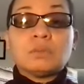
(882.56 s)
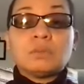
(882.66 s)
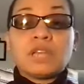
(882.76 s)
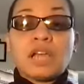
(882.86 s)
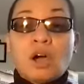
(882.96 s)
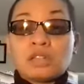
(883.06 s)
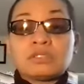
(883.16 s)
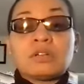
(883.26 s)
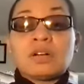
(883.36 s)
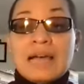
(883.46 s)
they
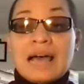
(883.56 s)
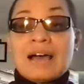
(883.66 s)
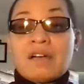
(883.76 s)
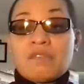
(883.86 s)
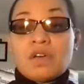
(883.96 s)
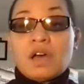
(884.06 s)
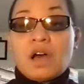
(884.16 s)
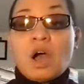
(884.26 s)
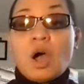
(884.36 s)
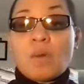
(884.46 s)
also have
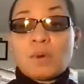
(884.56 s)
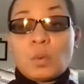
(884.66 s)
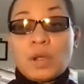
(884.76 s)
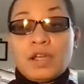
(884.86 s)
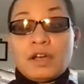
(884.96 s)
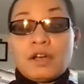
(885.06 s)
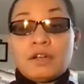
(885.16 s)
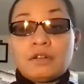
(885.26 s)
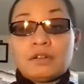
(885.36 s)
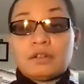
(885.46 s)
a
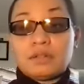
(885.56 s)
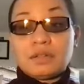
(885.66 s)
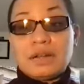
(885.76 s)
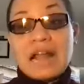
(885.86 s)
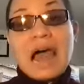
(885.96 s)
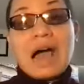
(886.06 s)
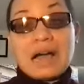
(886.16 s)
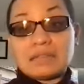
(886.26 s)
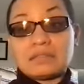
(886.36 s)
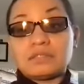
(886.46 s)
HomeAware
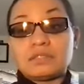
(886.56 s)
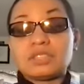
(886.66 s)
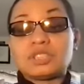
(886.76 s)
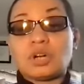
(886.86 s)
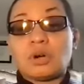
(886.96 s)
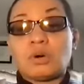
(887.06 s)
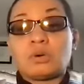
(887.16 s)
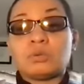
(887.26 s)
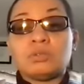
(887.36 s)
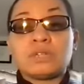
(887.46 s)
line.
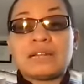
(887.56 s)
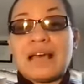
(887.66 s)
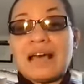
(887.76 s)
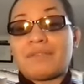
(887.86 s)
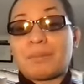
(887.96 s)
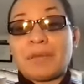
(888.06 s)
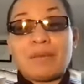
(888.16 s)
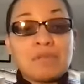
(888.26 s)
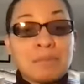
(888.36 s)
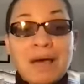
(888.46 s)
So you can have a
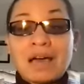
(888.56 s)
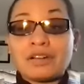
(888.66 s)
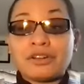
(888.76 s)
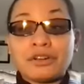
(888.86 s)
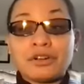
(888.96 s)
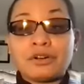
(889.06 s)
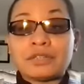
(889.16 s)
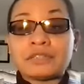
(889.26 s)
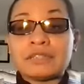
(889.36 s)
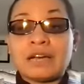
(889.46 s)
baby monitor
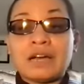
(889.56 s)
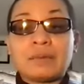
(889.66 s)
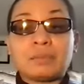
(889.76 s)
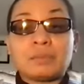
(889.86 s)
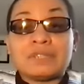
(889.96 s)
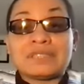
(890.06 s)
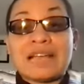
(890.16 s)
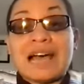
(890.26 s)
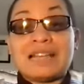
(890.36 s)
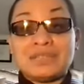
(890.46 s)
hooked up, which
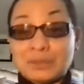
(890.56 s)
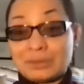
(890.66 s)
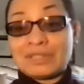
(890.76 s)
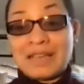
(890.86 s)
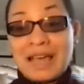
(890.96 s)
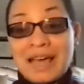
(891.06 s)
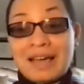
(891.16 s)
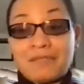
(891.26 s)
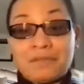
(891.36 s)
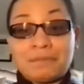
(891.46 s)
I used to
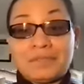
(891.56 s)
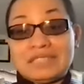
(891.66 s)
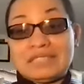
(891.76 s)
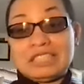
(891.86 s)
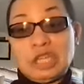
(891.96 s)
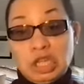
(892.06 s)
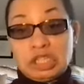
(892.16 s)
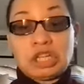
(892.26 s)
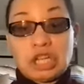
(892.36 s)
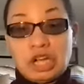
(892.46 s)
have
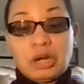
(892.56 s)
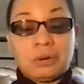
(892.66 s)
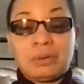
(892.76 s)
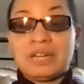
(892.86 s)
years ago.